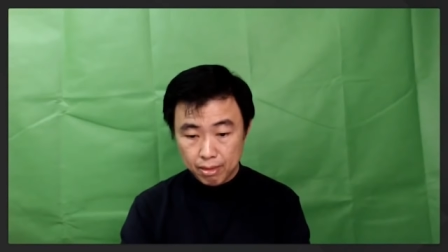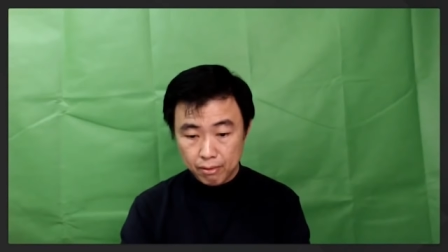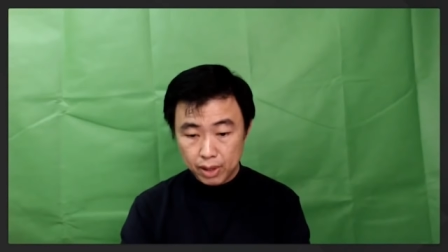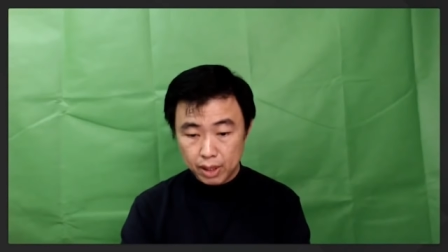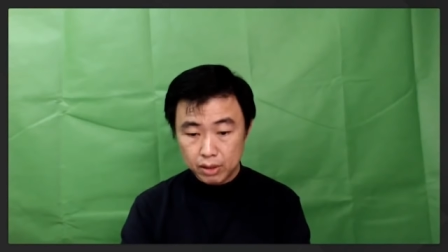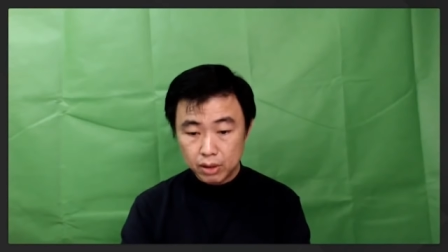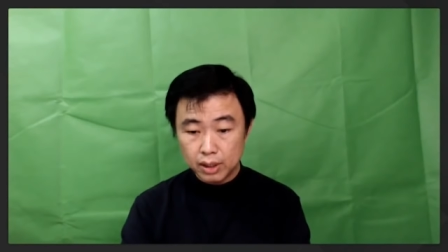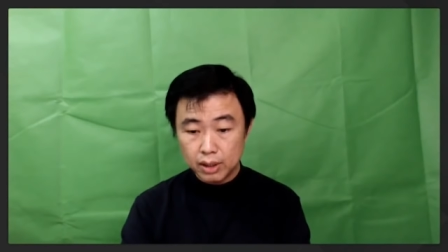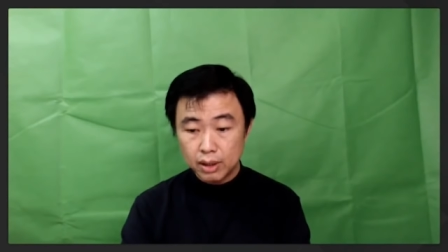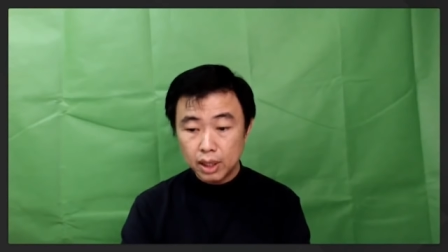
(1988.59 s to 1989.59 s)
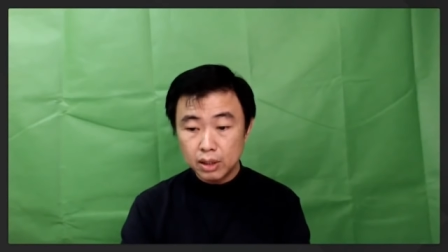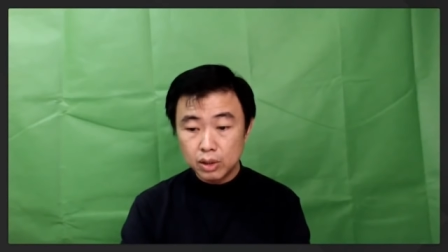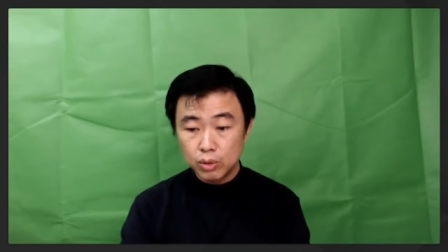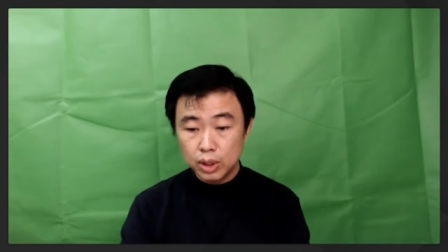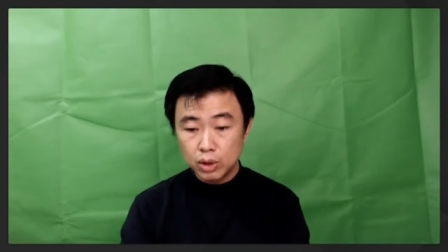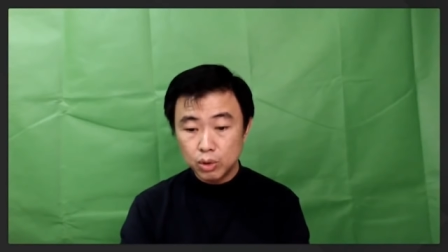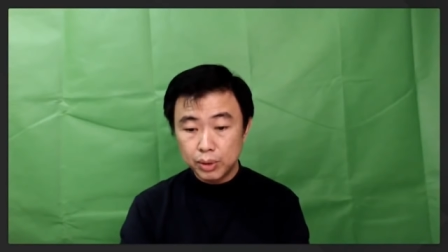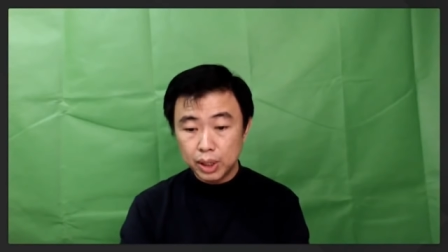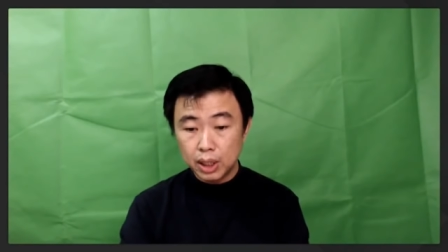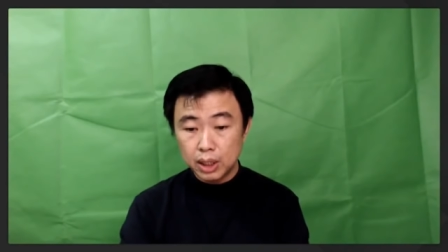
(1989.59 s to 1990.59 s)
right. I think you need to
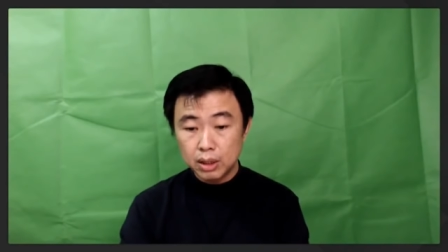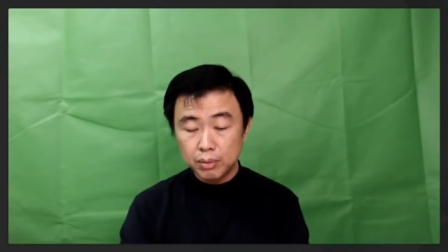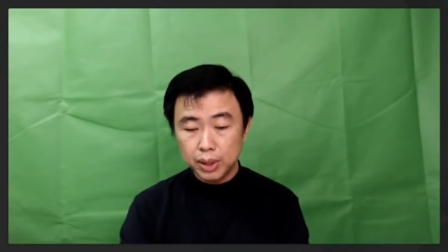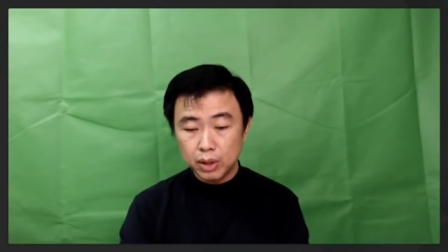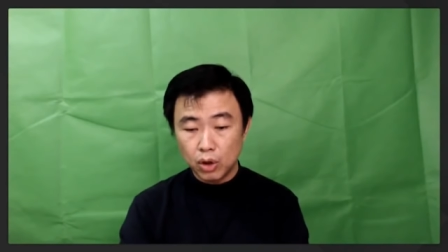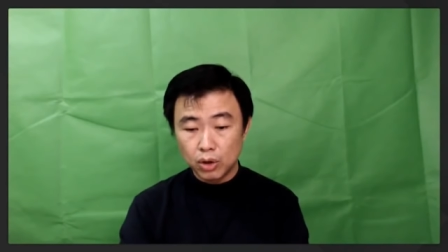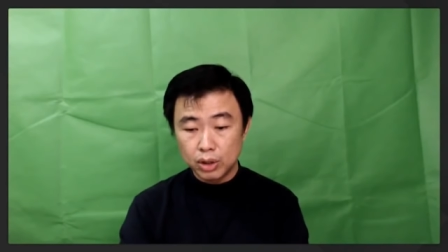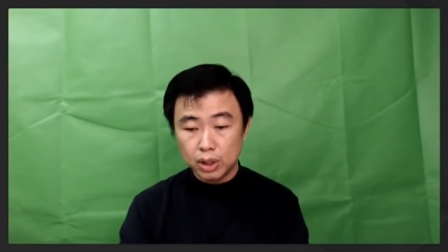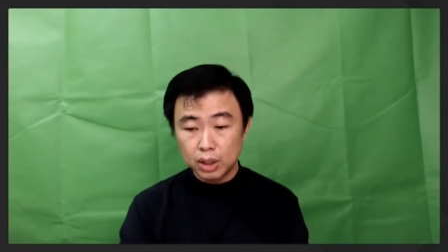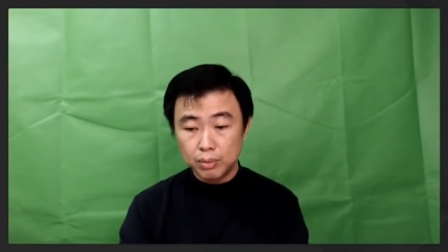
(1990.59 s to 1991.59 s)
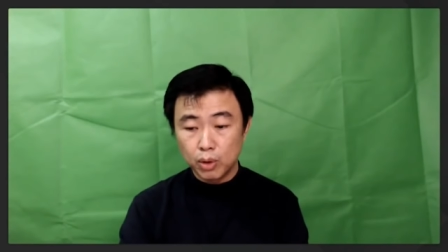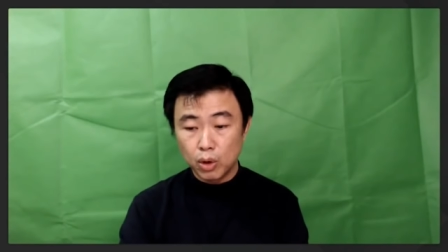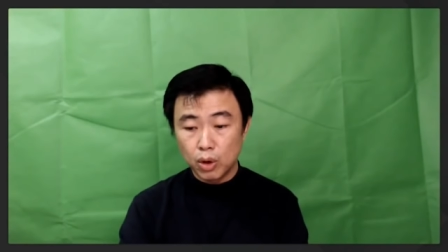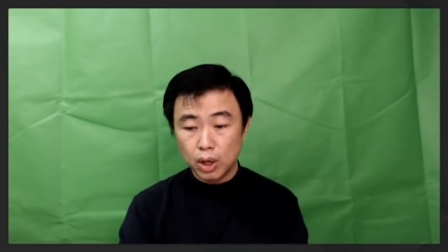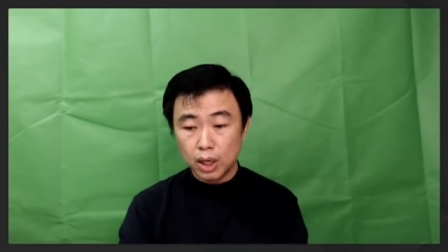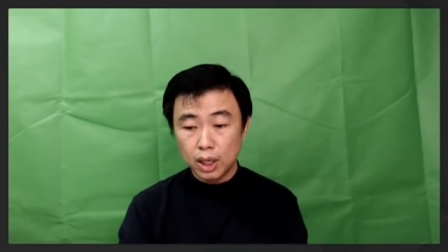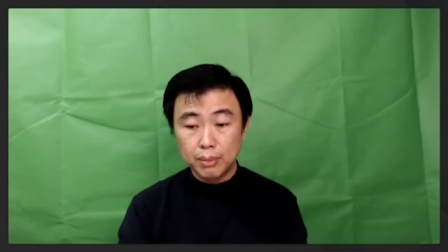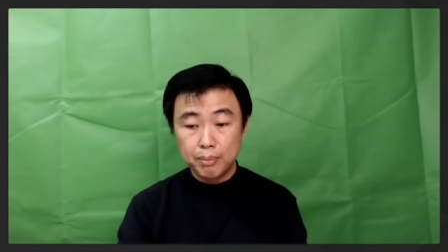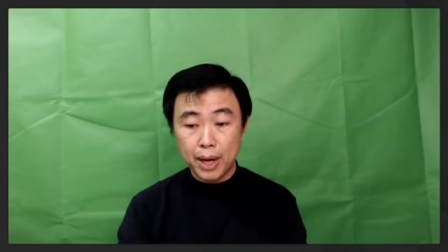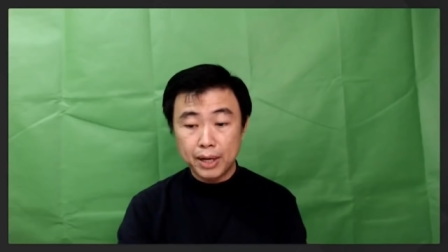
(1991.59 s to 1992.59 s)
be a little bit on the more uh,
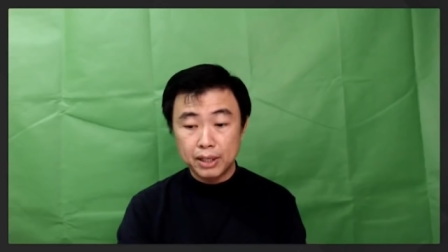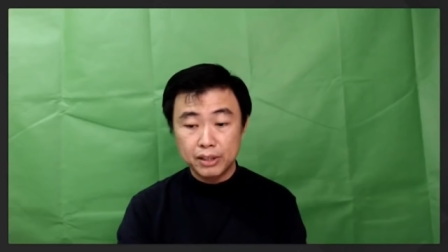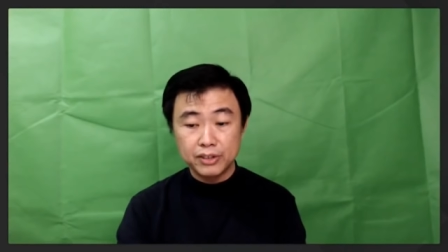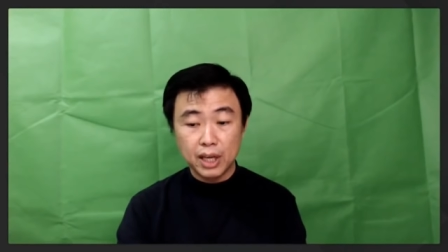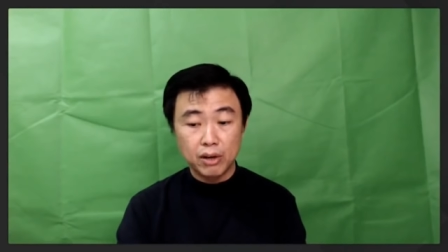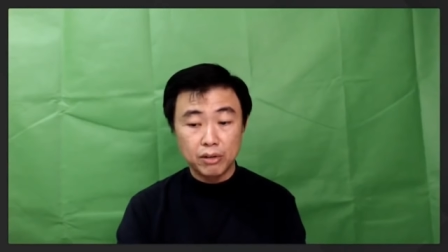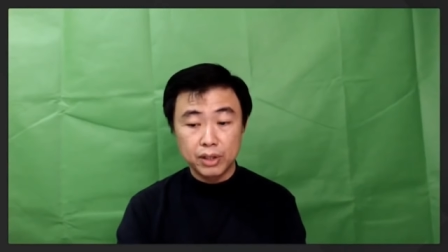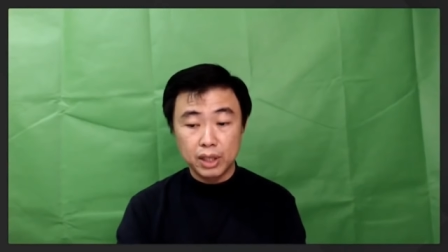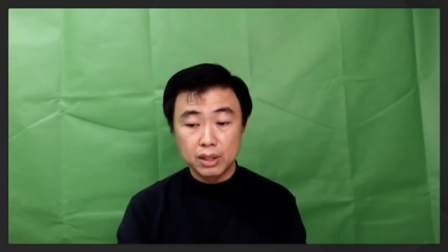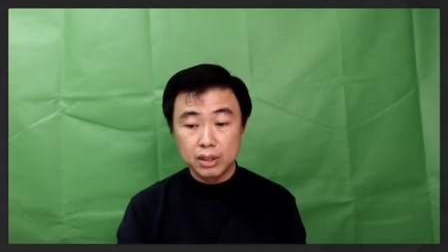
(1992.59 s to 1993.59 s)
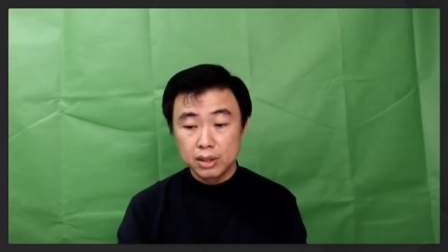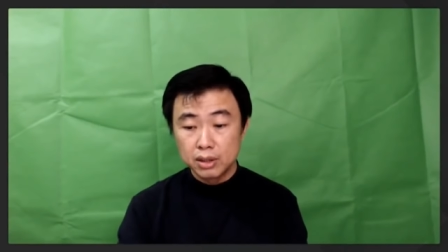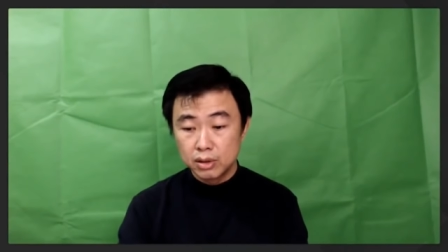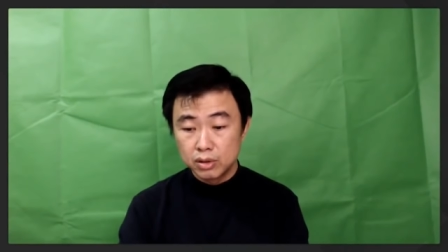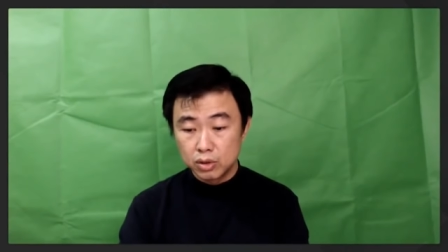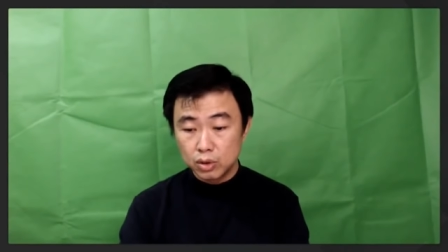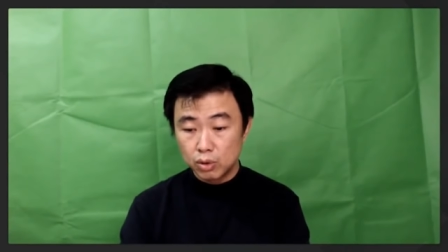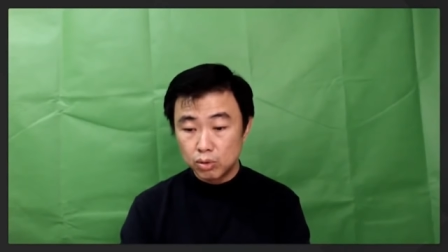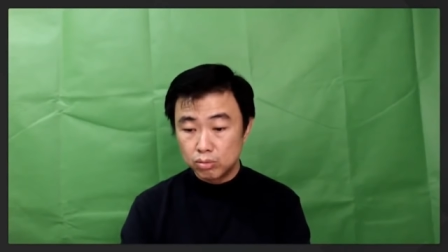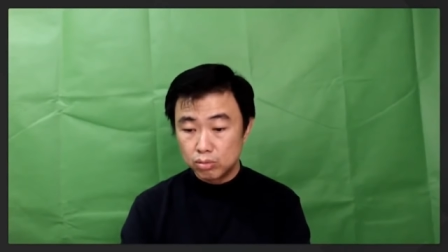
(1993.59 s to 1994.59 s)
competitive side of things.
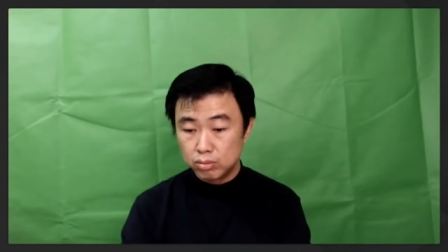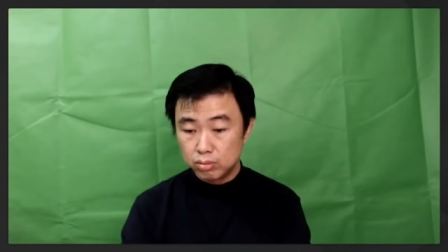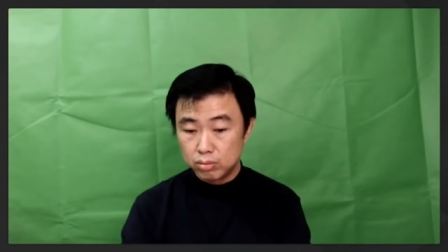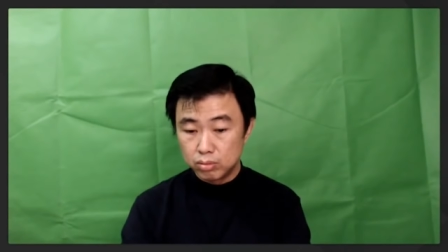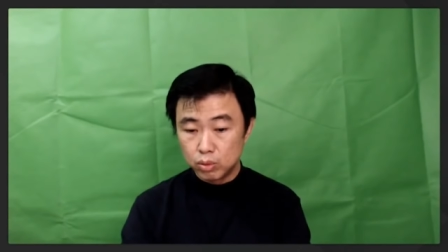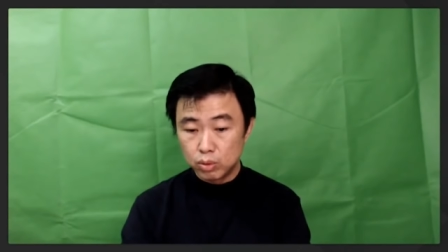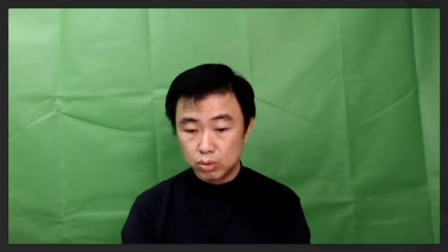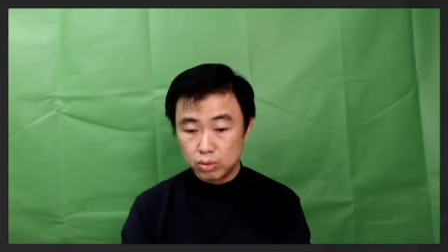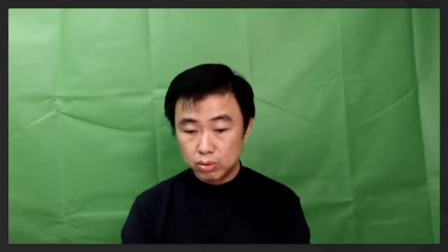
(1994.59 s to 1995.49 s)
So, whoa.